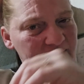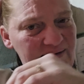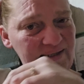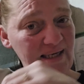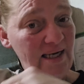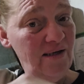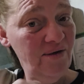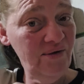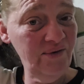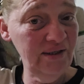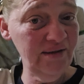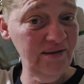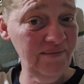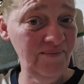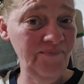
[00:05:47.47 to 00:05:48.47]
the
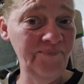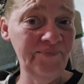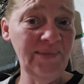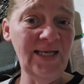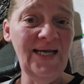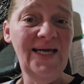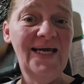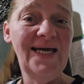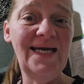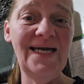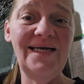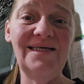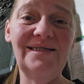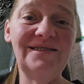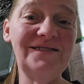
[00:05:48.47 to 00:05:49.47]
algorithm.
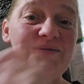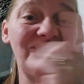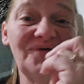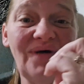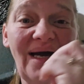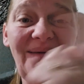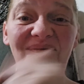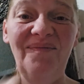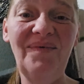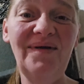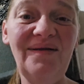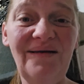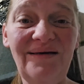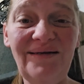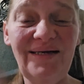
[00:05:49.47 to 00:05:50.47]
And subscribe
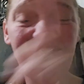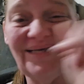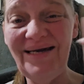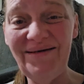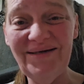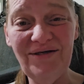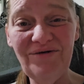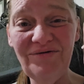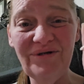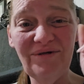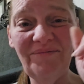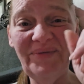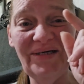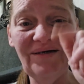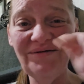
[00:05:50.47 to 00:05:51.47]
and hit that cute
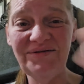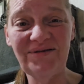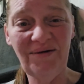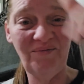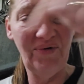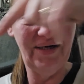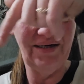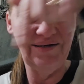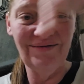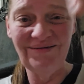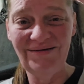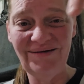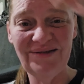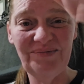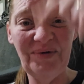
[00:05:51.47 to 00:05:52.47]
little bell somewhere.
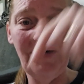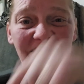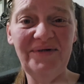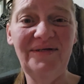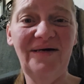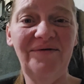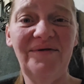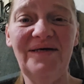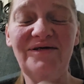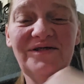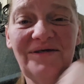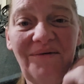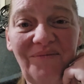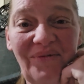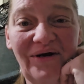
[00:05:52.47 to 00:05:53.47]
It's probably down there
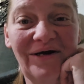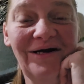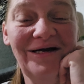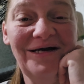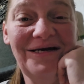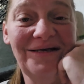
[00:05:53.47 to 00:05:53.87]
somewhere.